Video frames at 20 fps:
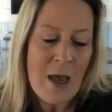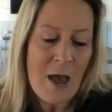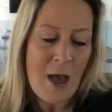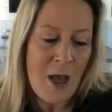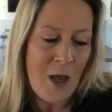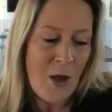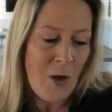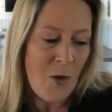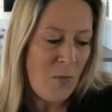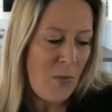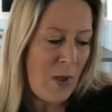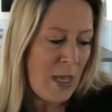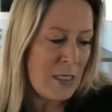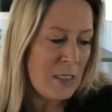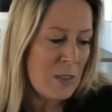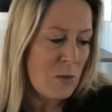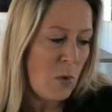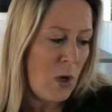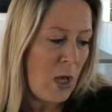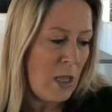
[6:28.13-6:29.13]

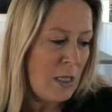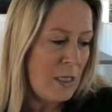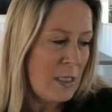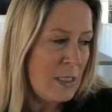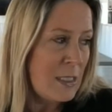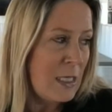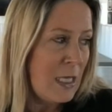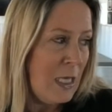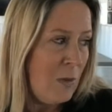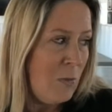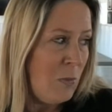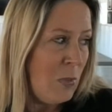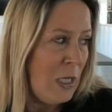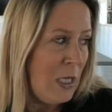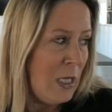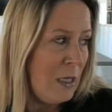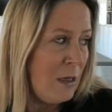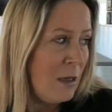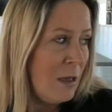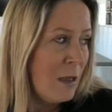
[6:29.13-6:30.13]
as well as
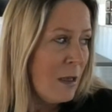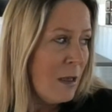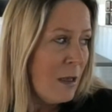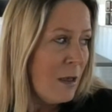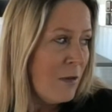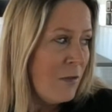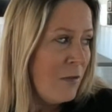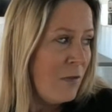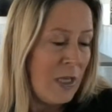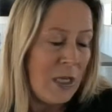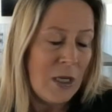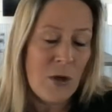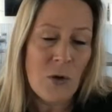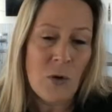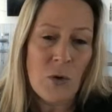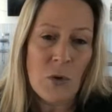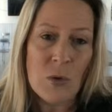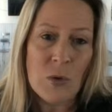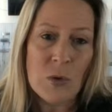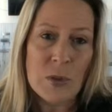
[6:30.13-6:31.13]
keeping
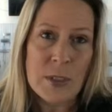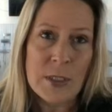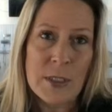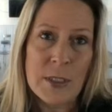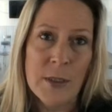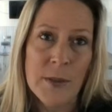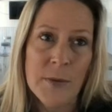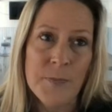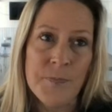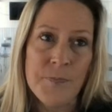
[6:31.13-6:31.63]
vehicles